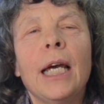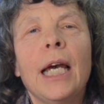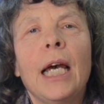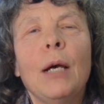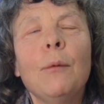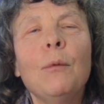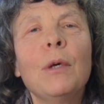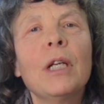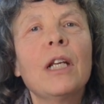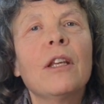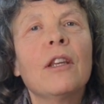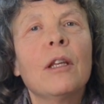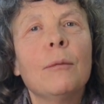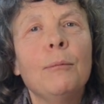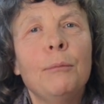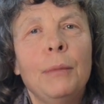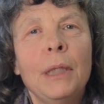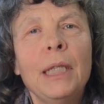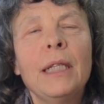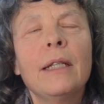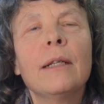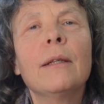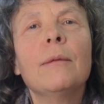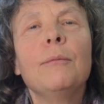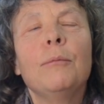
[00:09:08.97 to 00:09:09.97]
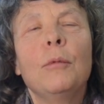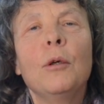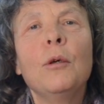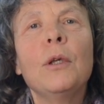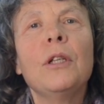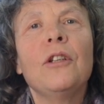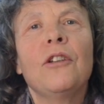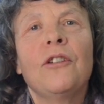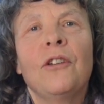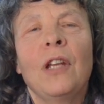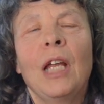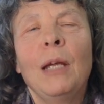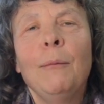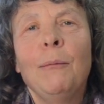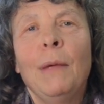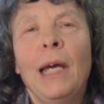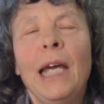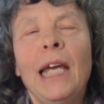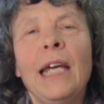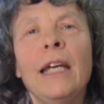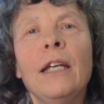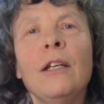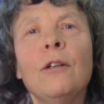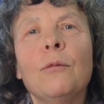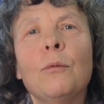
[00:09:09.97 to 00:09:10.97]
and one of the big points they
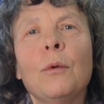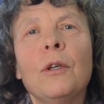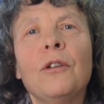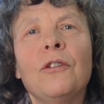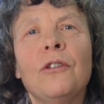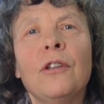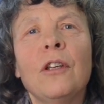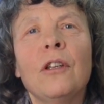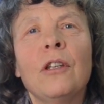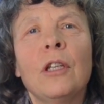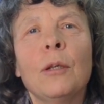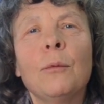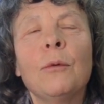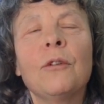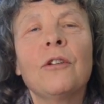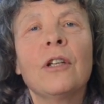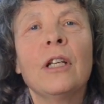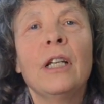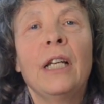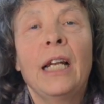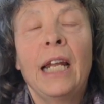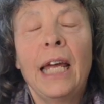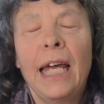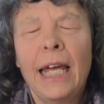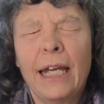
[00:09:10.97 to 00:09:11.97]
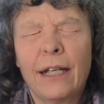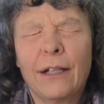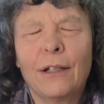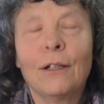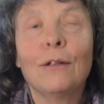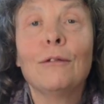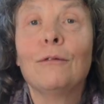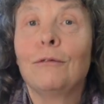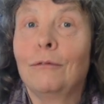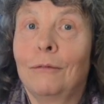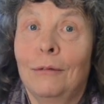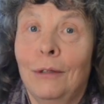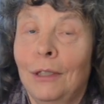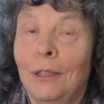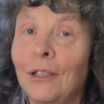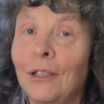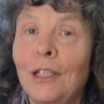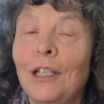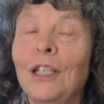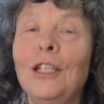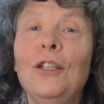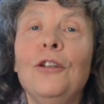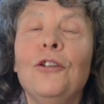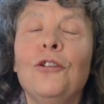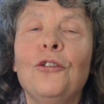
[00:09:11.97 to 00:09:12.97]
made was that there was a lack of
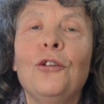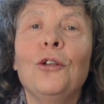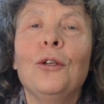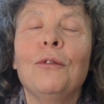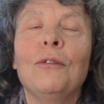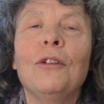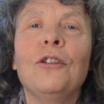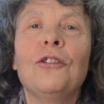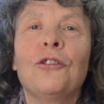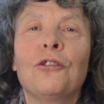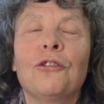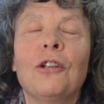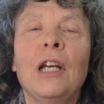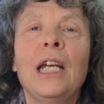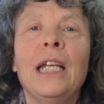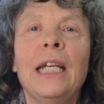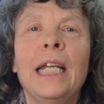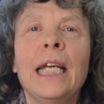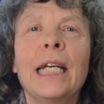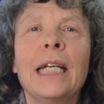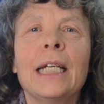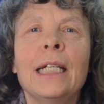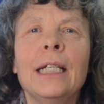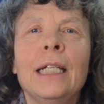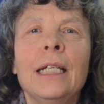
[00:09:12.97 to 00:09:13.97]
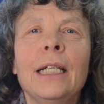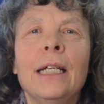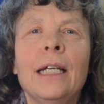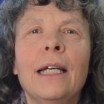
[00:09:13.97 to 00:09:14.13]
in-service training.